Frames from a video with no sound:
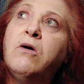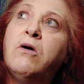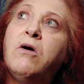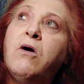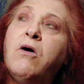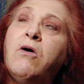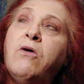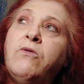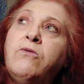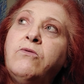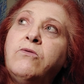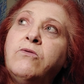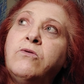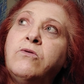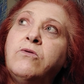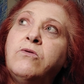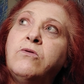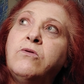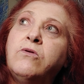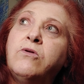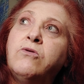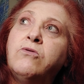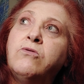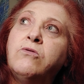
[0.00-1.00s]
all the,
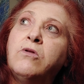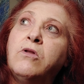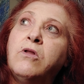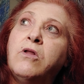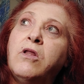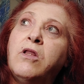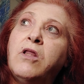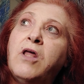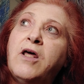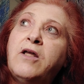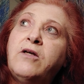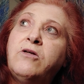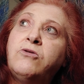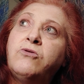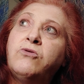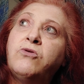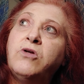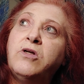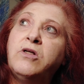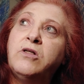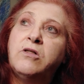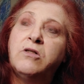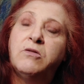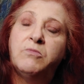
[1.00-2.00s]
there are a lot of
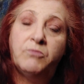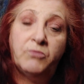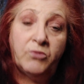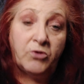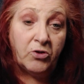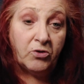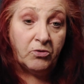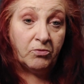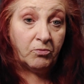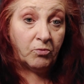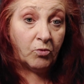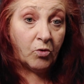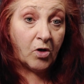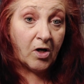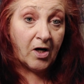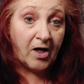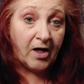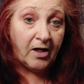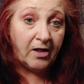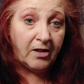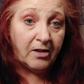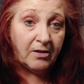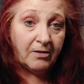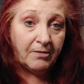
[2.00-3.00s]
trees that bloom
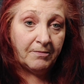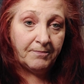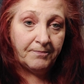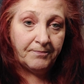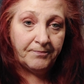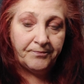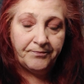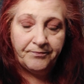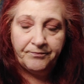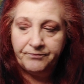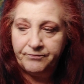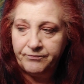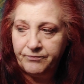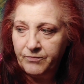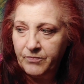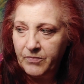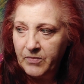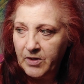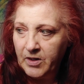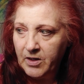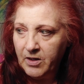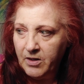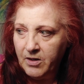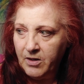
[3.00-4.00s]
white
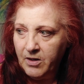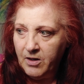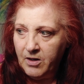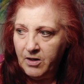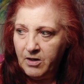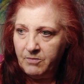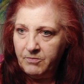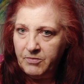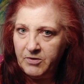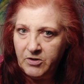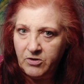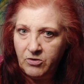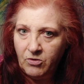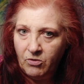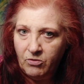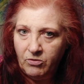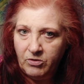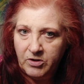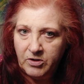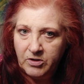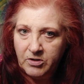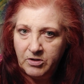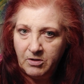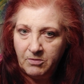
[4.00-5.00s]
been
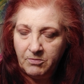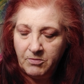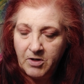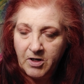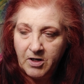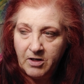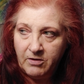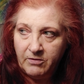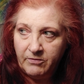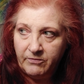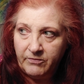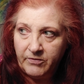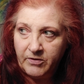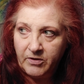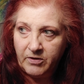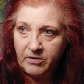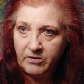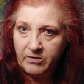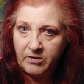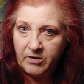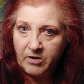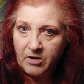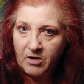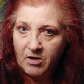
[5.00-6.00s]
told it's some kind of
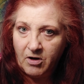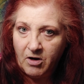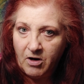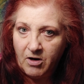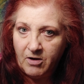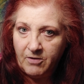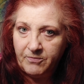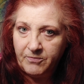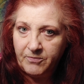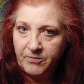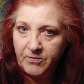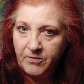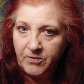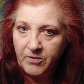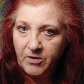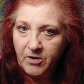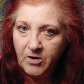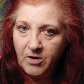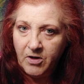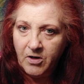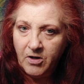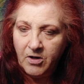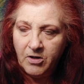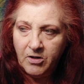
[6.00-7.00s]
an off.
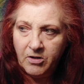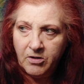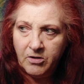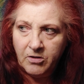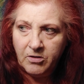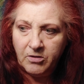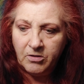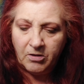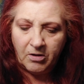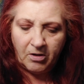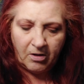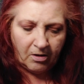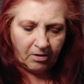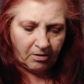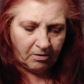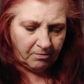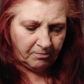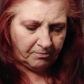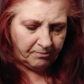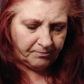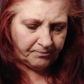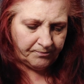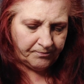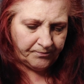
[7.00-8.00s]

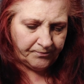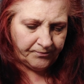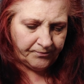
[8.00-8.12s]
Um,